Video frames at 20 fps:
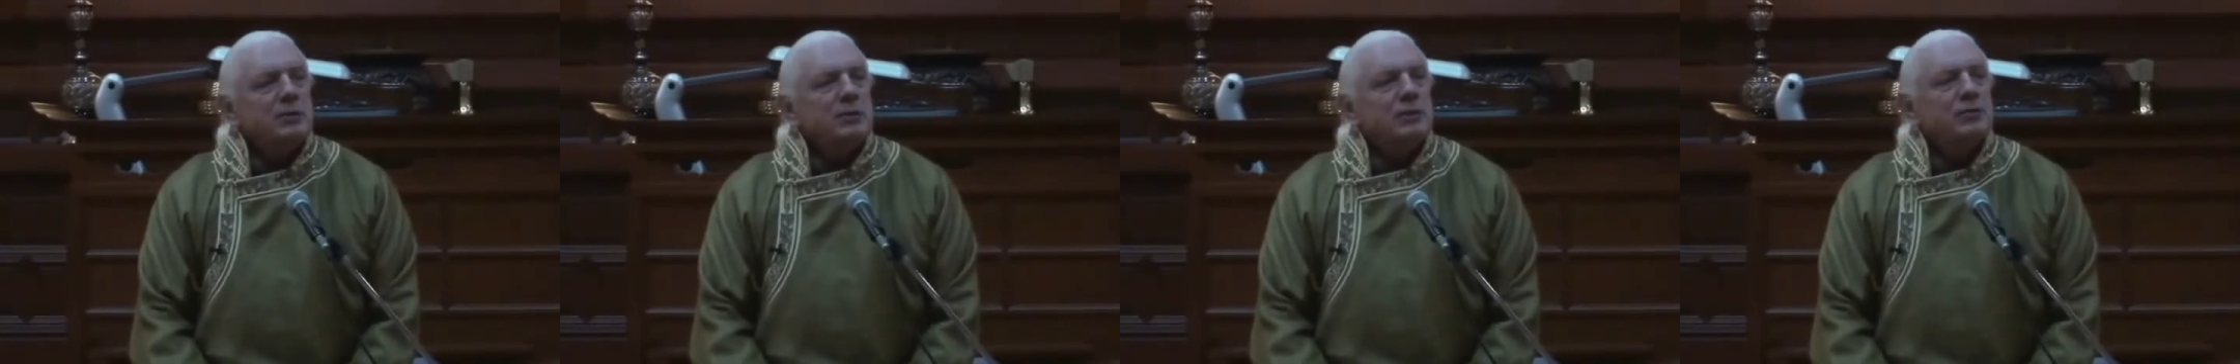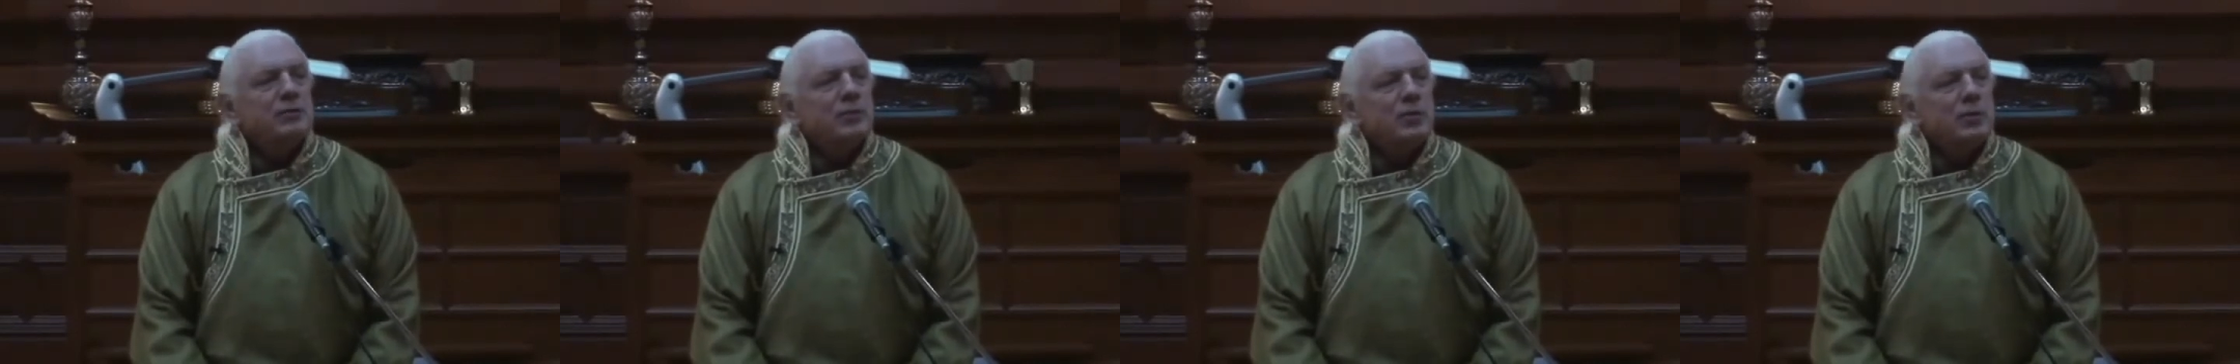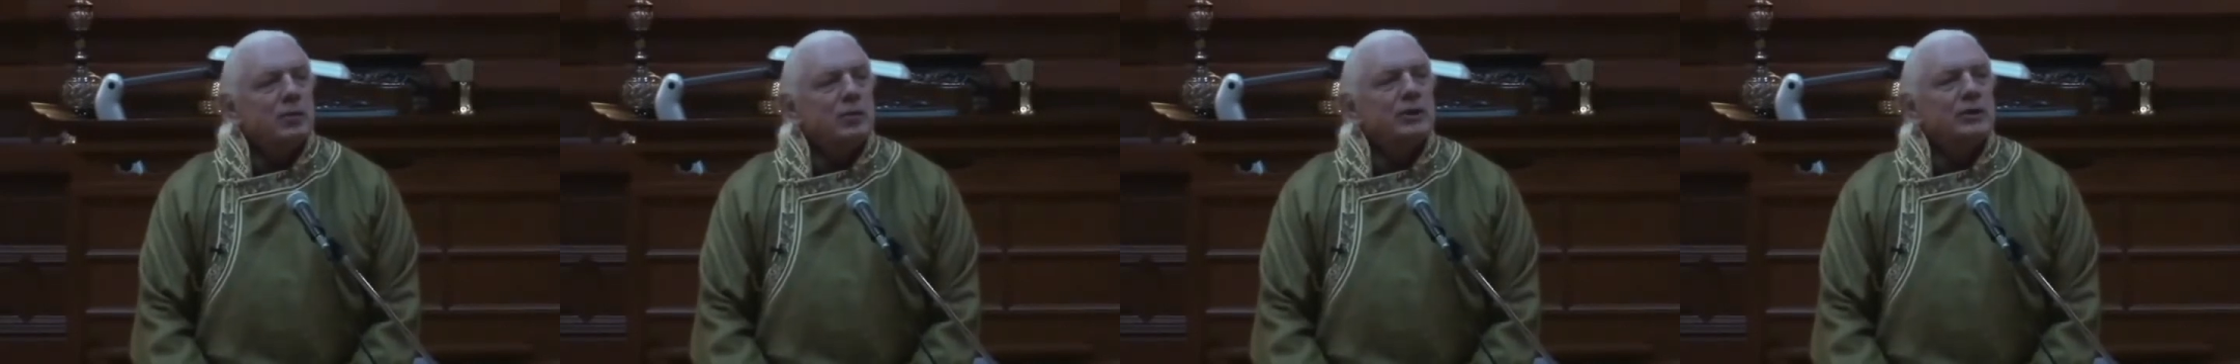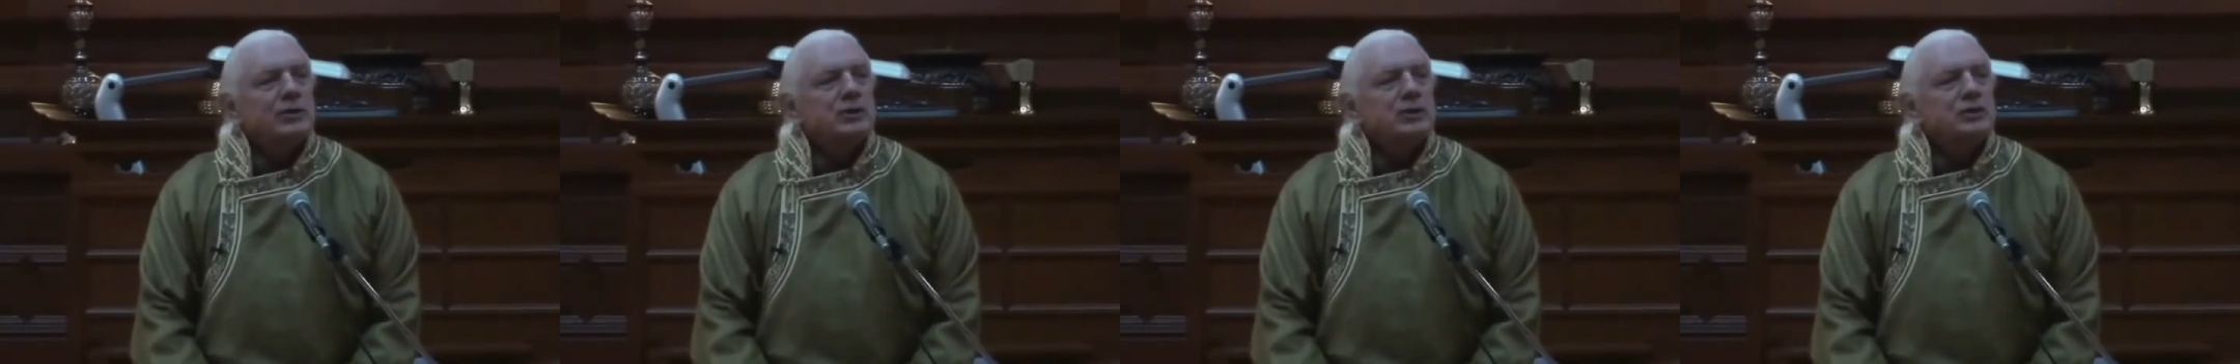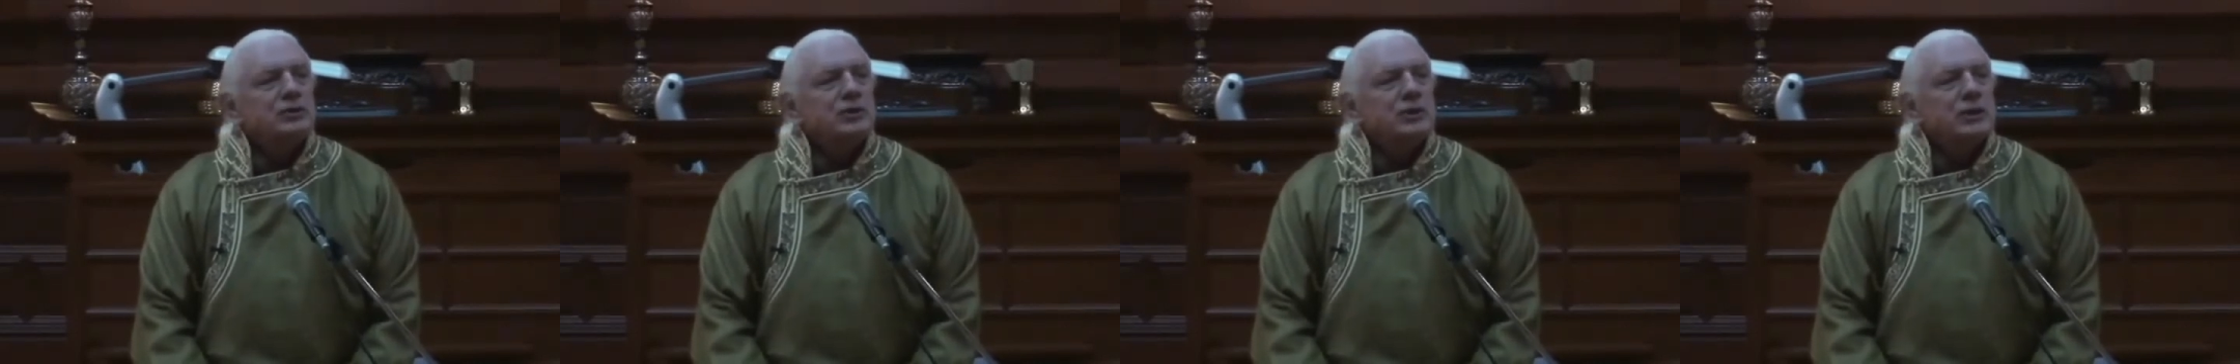before
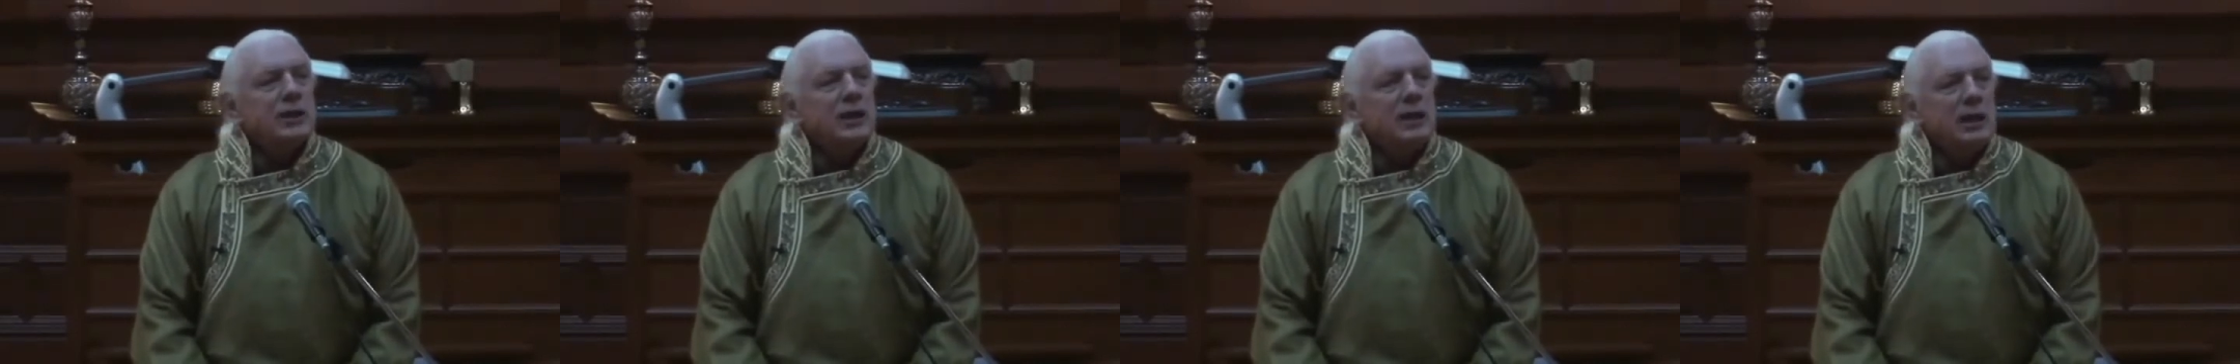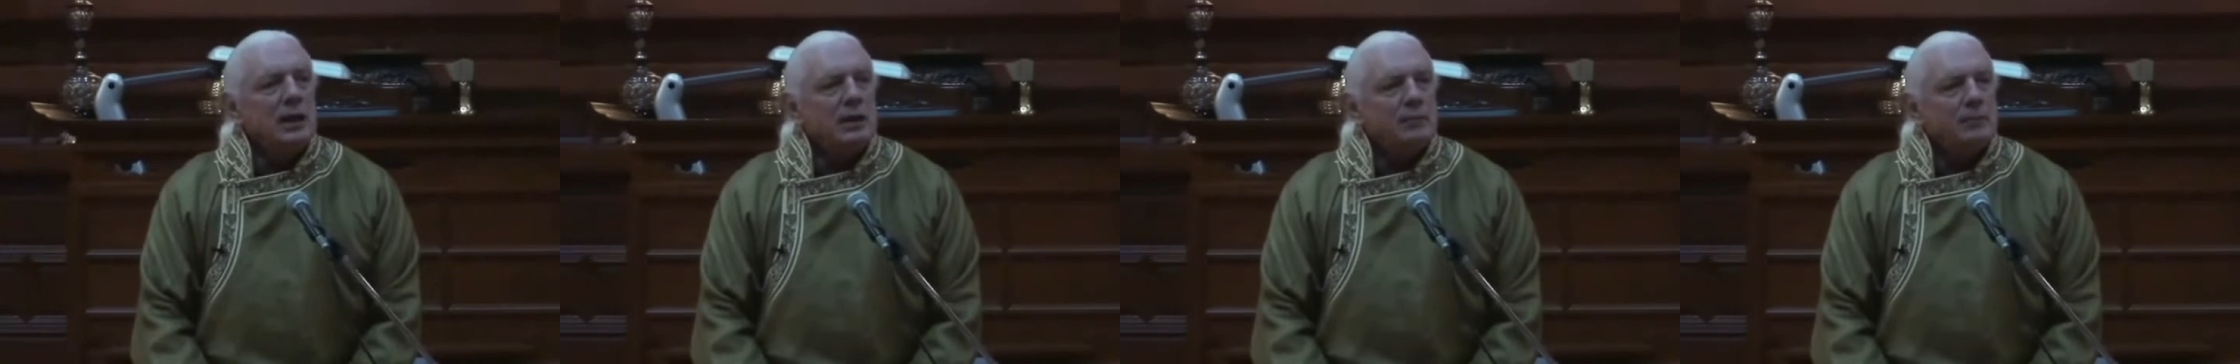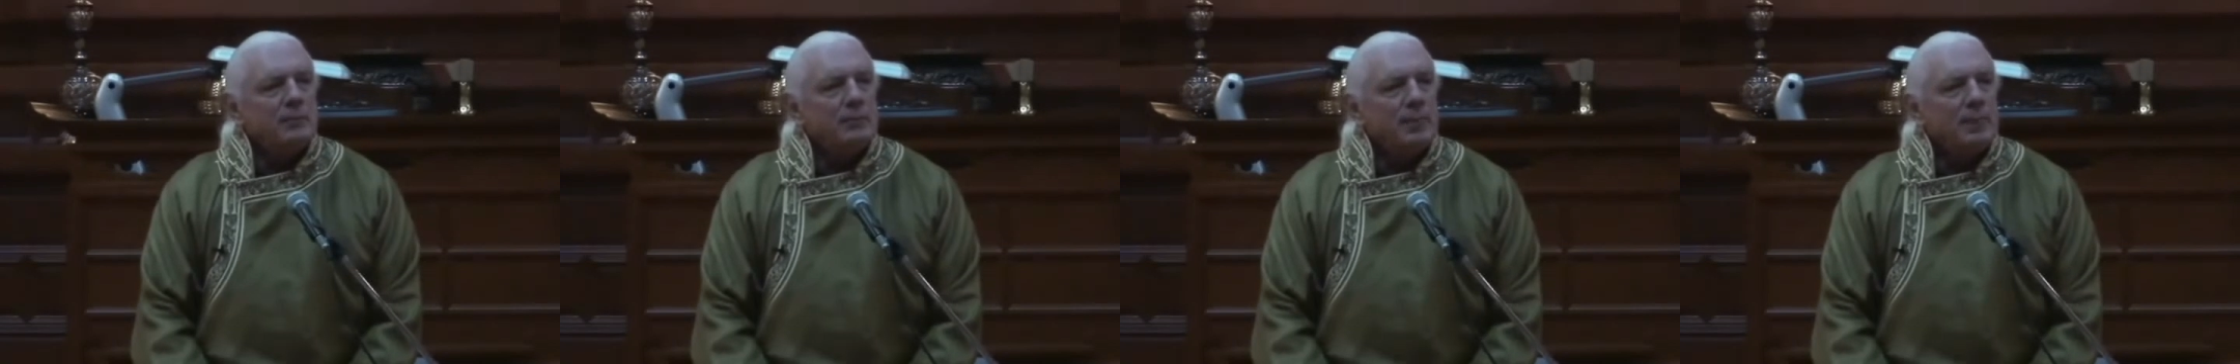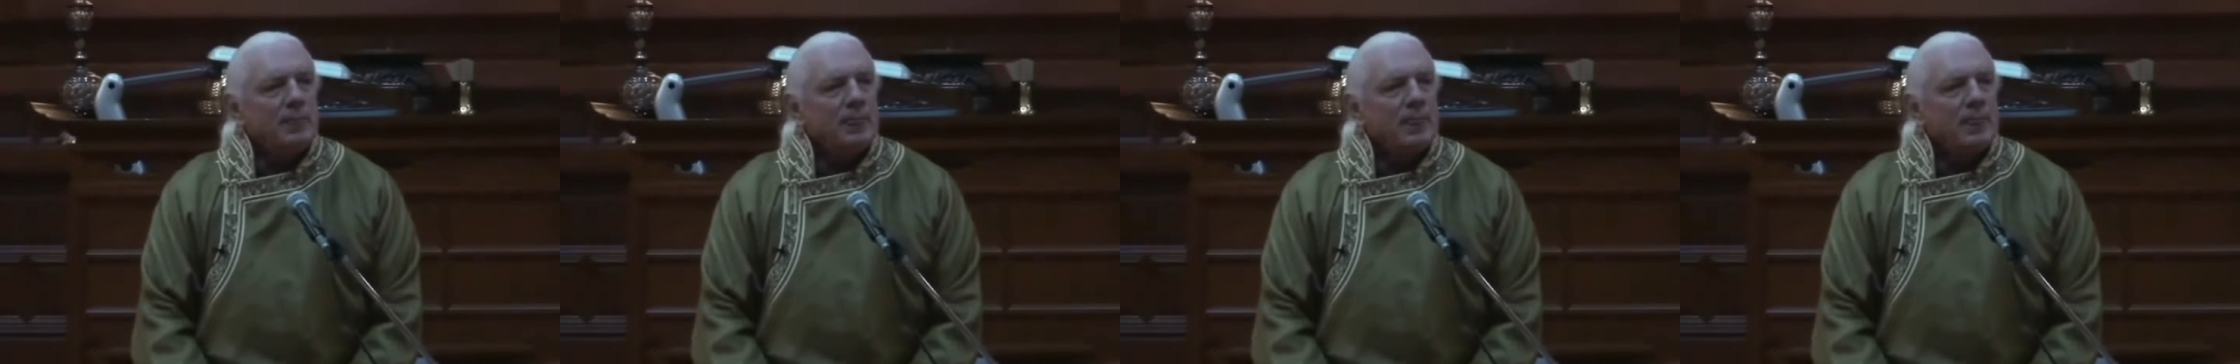Atisha came,